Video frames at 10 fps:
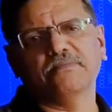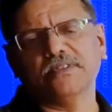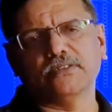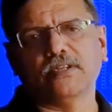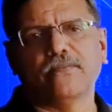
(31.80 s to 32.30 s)

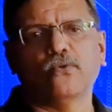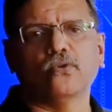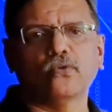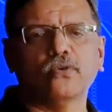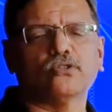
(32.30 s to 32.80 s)
just
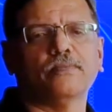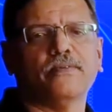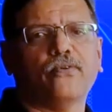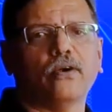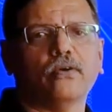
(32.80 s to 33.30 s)
3-4 rules to be
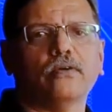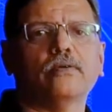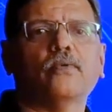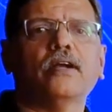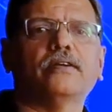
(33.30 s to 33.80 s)
followed
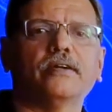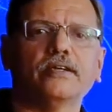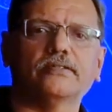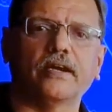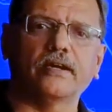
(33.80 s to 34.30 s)
while
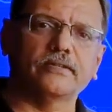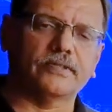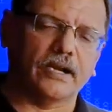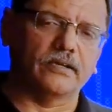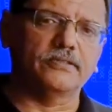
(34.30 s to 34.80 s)
trading
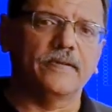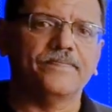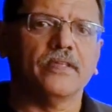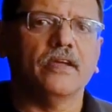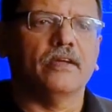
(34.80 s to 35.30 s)
straddles.
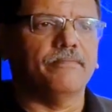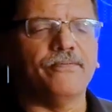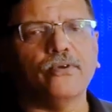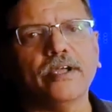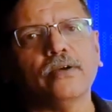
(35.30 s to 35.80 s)

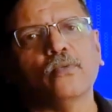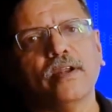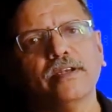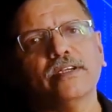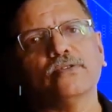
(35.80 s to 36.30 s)
Before that,
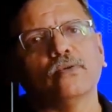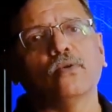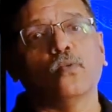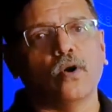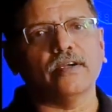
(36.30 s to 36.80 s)
one needs to know
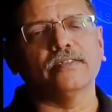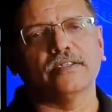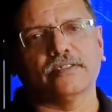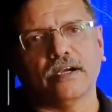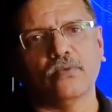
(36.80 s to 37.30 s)
what is
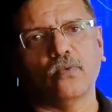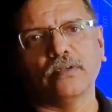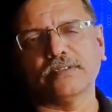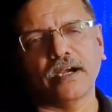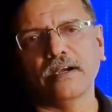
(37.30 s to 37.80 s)
a
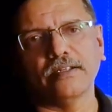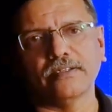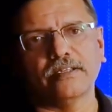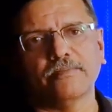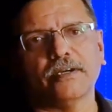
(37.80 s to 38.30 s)
straddle. Straddle is
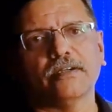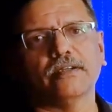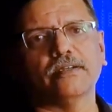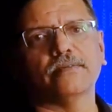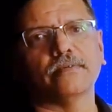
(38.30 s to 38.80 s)
nothing but
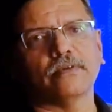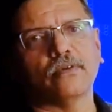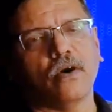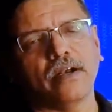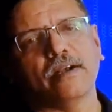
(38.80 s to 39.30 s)
a
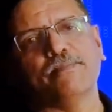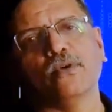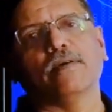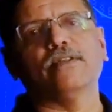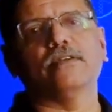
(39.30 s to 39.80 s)
call and
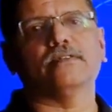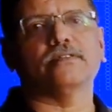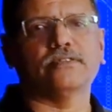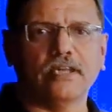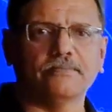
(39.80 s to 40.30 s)
put of the
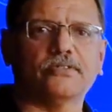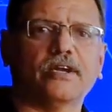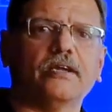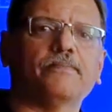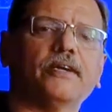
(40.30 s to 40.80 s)
same
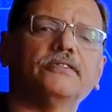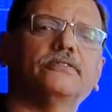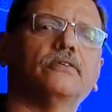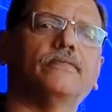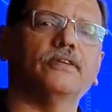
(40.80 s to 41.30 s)
strike
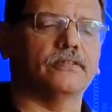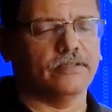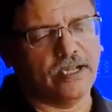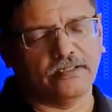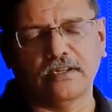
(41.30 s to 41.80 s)
price of the
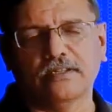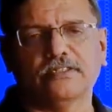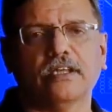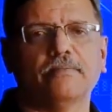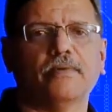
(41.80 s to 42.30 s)
naturally the
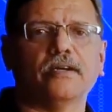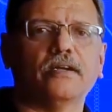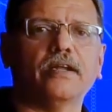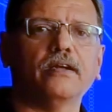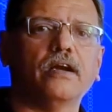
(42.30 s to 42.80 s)
same
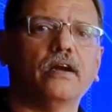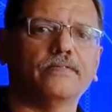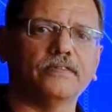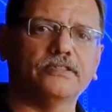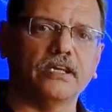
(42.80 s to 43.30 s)
underlying and
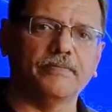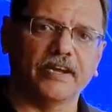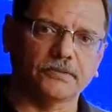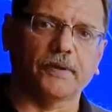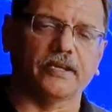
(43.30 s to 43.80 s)
of the same
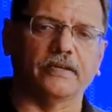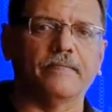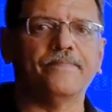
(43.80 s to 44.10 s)
expiry.